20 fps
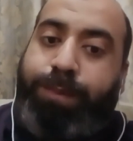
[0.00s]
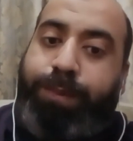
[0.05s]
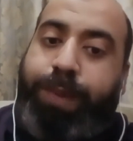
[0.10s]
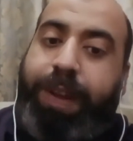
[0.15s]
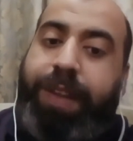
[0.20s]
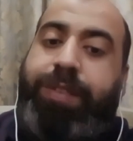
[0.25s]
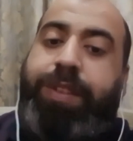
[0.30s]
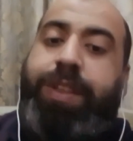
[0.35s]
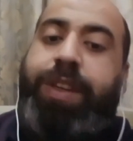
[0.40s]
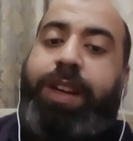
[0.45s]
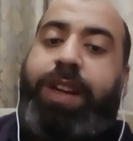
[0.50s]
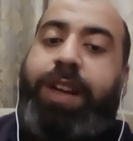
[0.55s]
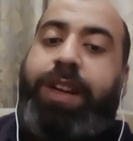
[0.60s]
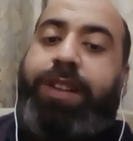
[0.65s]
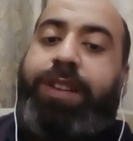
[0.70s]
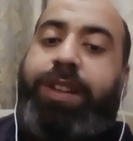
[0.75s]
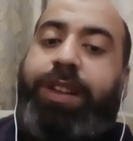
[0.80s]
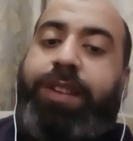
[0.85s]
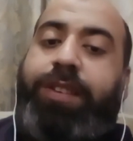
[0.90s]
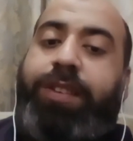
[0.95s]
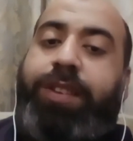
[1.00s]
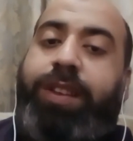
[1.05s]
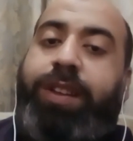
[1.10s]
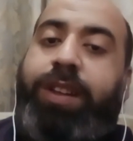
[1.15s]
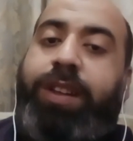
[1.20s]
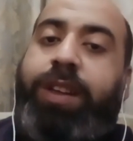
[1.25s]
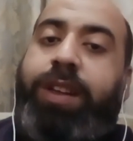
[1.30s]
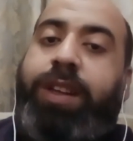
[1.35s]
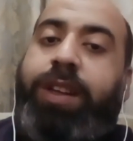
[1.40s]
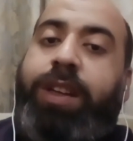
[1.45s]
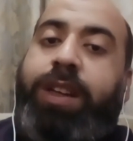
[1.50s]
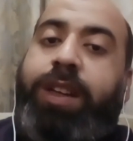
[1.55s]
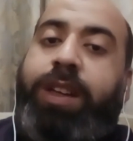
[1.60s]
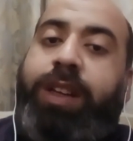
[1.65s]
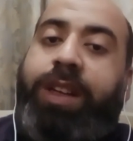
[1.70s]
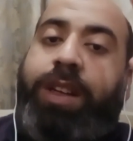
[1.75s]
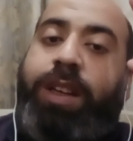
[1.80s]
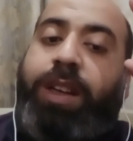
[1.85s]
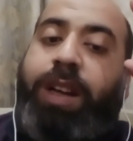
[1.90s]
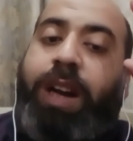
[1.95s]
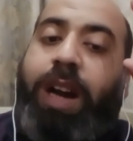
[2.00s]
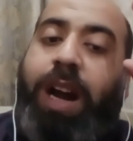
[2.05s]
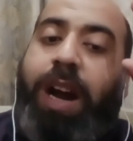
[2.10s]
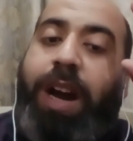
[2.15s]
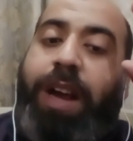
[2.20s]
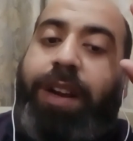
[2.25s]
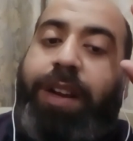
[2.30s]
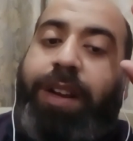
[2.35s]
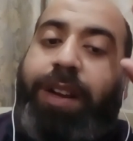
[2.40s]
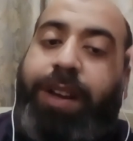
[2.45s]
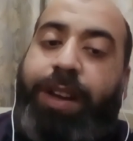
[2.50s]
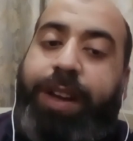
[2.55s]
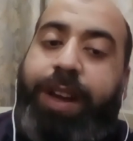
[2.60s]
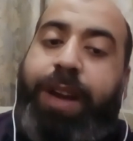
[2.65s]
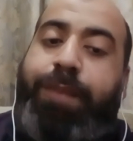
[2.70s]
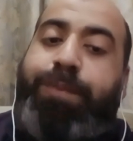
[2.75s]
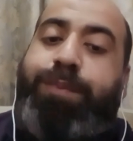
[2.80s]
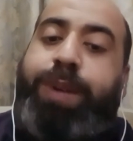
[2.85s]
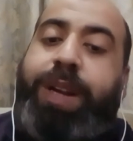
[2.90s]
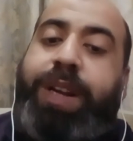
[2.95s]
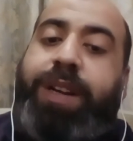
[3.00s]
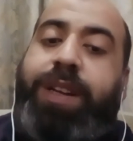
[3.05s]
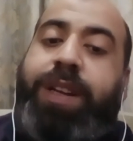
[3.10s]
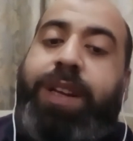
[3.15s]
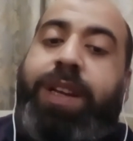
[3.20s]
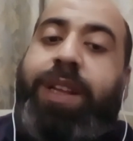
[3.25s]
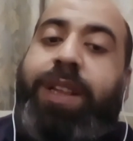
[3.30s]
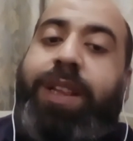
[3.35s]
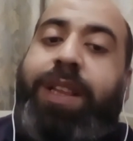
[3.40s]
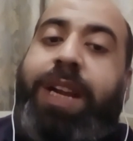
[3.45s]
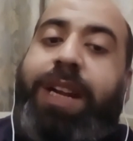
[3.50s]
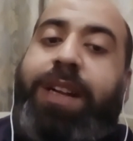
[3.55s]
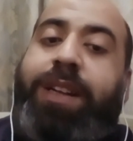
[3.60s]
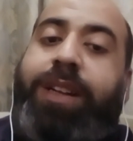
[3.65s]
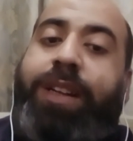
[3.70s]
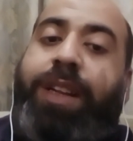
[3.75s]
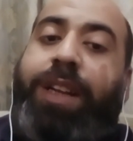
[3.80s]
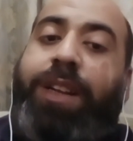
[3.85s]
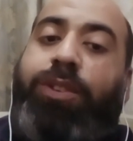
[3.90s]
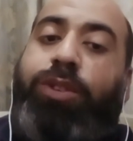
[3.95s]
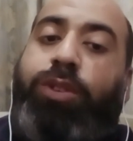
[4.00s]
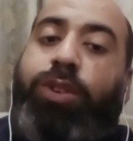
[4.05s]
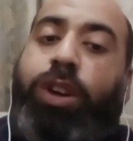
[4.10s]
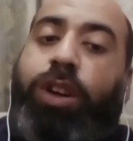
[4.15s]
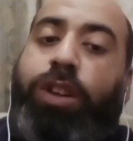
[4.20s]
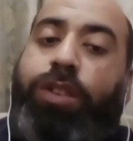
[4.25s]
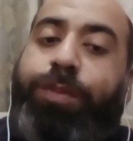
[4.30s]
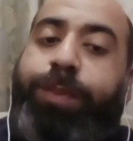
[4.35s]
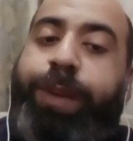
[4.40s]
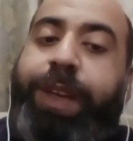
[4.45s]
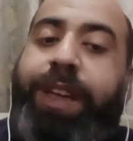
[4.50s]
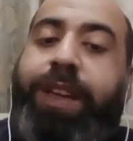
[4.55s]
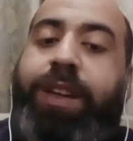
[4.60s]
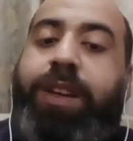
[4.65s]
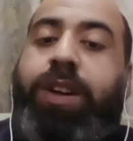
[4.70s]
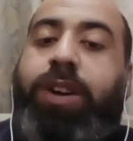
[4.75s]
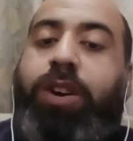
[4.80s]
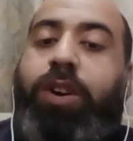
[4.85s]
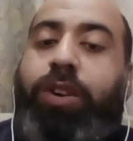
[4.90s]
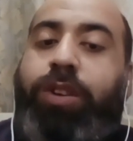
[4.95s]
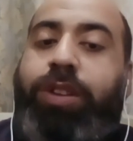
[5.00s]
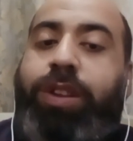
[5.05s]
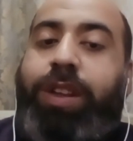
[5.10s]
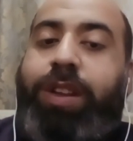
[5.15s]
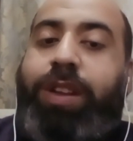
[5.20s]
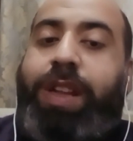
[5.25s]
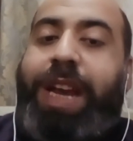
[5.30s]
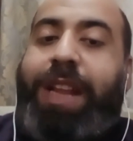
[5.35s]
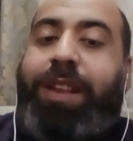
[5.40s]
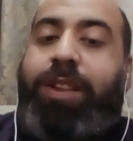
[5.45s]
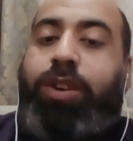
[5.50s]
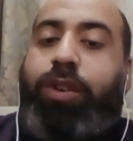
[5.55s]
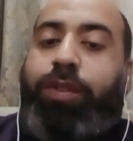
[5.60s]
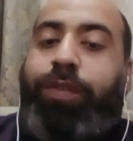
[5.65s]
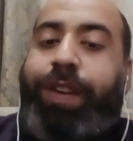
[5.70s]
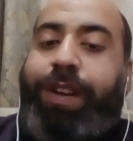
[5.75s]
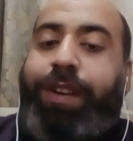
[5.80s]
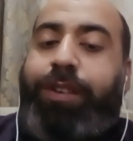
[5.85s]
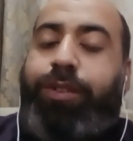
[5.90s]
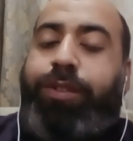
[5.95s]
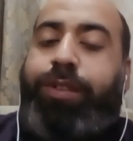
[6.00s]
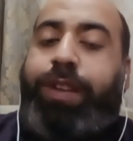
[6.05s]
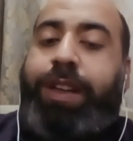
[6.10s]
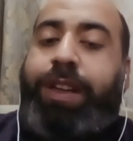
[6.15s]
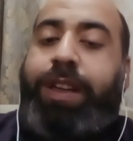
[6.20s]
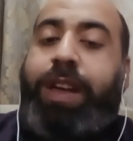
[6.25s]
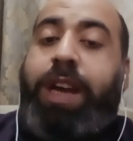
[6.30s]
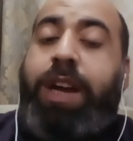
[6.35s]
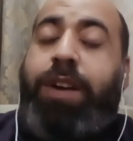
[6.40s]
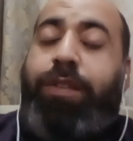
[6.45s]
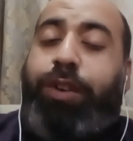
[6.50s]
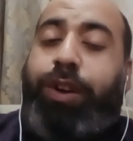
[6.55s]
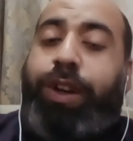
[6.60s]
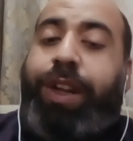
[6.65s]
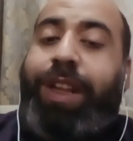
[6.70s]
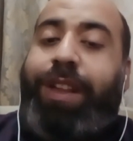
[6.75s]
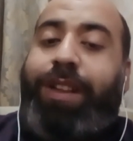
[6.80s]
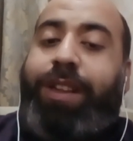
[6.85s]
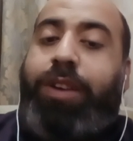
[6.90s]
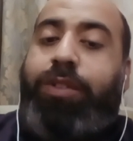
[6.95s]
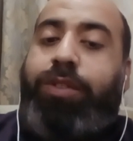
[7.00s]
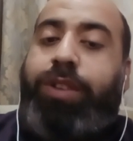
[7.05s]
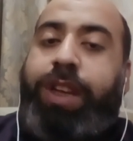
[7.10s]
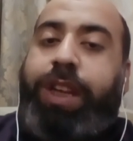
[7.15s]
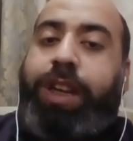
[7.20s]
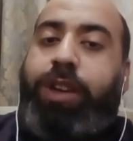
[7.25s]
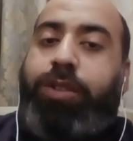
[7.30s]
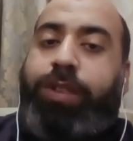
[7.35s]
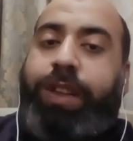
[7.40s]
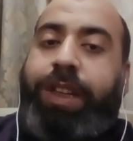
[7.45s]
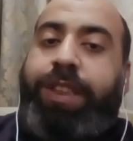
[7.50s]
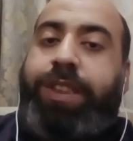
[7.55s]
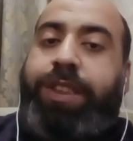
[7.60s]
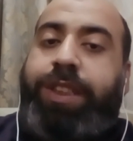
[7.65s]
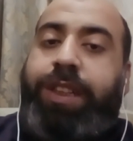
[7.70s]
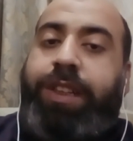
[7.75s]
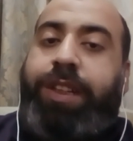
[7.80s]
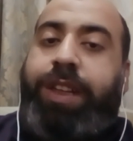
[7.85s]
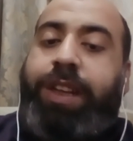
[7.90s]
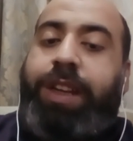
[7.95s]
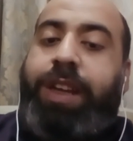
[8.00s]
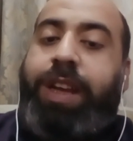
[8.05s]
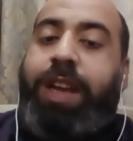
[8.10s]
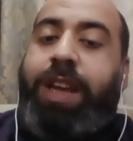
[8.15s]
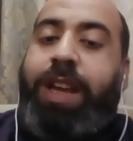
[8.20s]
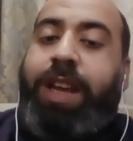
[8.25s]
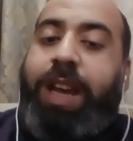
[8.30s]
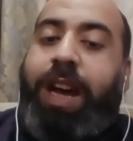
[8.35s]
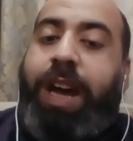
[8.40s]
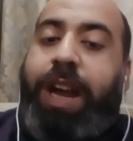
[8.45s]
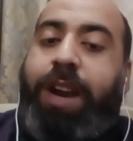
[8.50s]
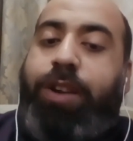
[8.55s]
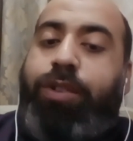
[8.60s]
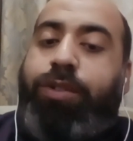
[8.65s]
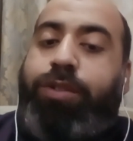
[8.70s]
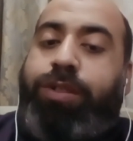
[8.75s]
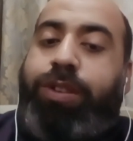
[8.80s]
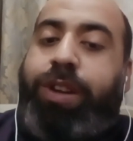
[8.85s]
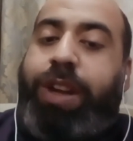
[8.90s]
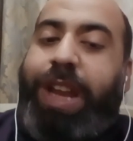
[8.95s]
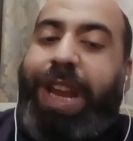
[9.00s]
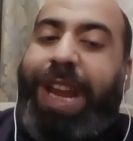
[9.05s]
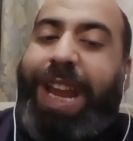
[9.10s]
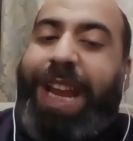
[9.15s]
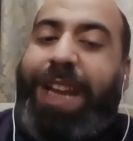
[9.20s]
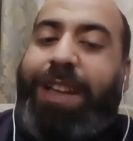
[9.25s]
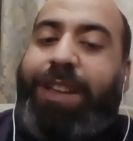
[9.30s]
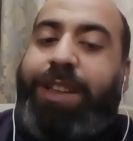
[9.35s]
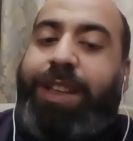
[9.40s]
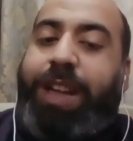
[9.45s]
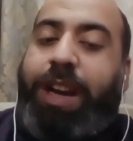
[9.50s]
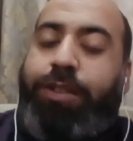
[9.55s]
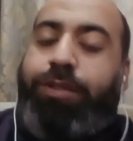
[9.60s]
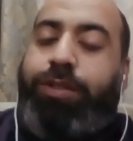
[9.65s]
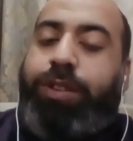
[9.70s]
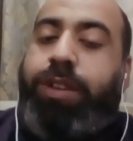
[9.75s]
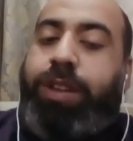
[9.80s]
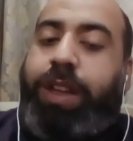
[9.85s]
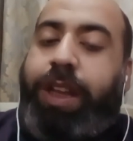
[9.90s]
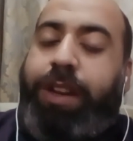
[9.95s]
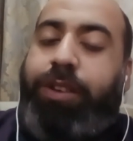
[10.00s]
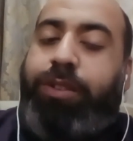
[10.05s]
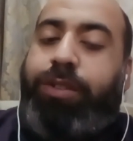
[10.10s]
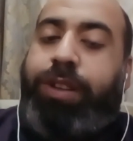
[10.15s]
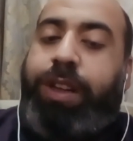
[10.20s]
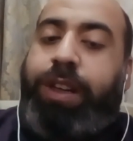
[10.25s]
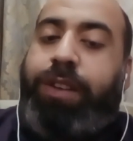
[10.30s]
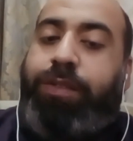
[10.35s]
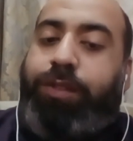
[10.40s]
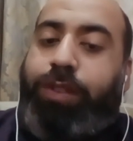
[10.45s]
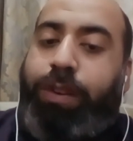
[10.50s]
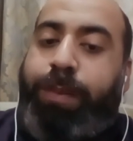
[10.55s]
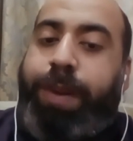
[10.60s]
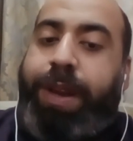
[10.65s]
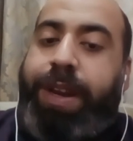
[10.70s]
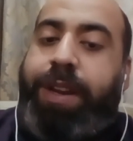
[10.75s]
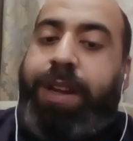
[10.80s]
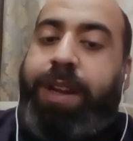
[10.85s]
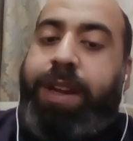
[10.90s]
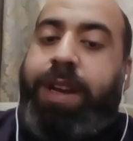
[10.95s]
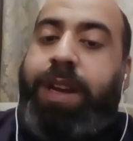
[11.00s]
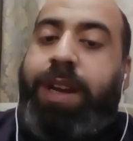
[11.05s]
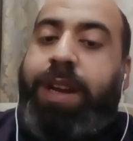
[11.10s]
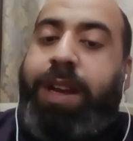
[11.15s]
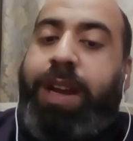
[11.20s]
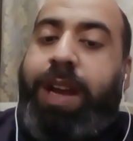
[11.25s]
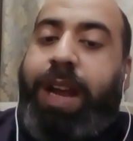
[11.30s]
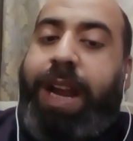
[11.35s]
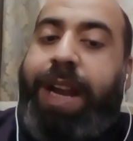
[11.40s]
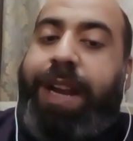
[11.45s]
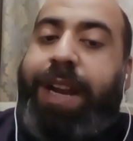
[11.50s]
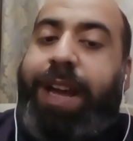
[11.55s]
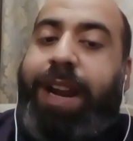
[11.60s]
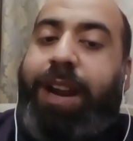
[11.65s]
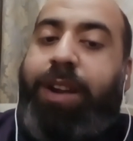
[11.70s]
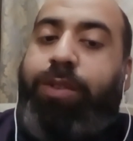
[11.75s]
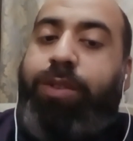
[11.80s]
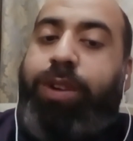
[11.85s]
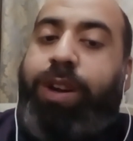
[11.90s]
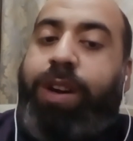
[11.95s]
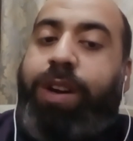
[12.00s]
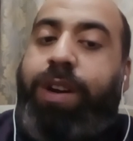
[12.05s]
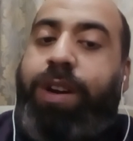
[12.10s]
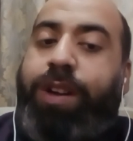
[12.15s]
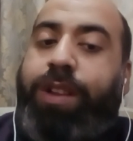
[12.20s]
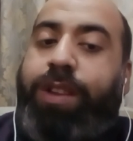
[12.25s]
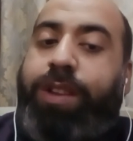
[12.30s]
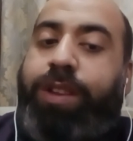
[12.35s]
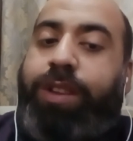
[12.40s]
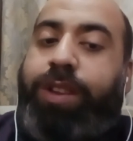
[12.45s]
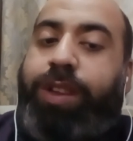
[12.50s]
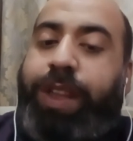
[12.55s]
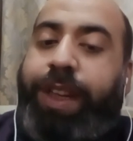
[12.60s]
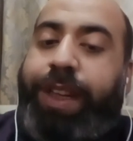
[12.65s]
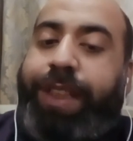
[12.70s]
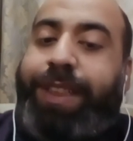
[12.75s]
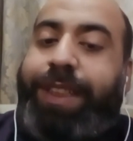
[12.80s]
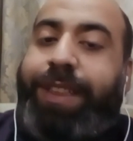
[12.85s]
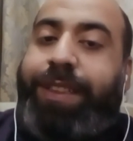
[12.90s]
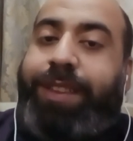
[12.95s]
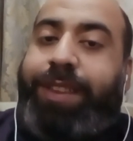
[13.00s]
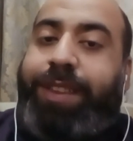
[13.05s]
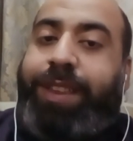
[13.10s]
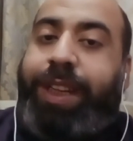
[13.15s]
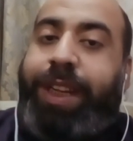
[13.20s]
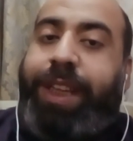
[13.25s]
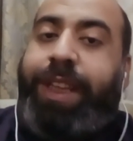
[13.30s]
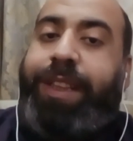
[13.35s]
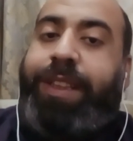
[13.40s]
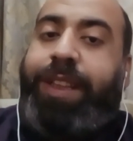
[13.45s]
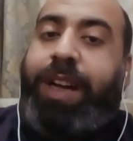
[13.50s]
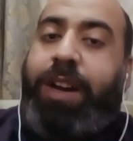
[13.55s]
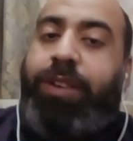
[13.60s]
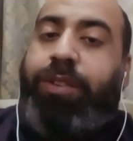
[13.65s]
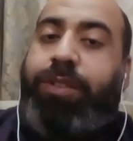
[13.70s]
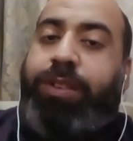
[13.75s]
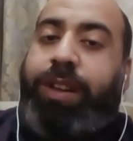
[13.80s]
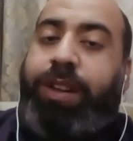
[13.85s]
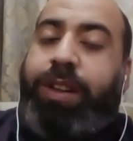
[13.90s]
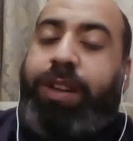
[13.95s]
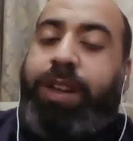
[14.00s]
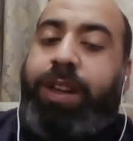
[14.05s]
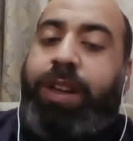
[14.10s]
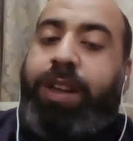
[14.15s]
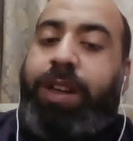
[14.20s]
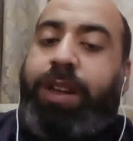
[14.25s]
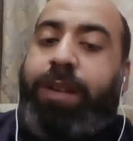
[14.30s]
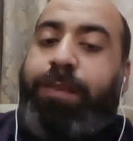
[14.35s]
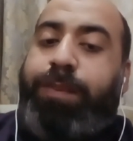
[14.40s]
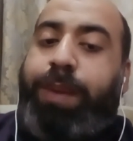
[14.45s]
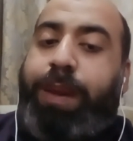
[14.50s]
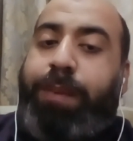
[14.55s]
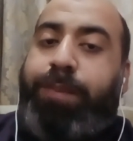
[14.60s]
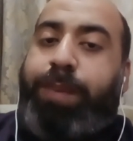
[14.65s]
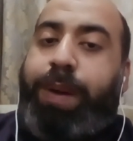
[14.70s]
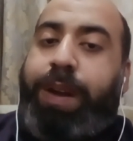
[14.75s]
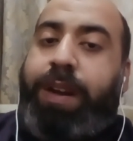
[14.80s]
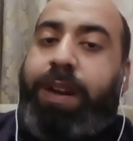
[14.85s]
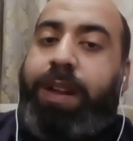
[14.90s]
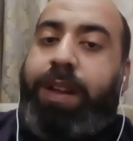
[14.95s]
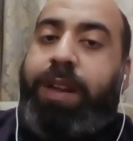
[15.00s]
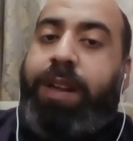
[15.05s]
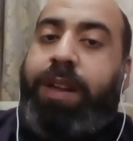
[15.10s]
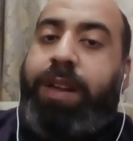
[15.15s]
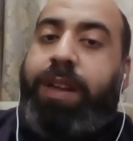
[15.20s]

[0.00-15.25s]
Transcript: Western countries are corrupted that they do not speak on the death of innocent, 14,000 innocent children, around 8,000 innocent women, and around 33,000 people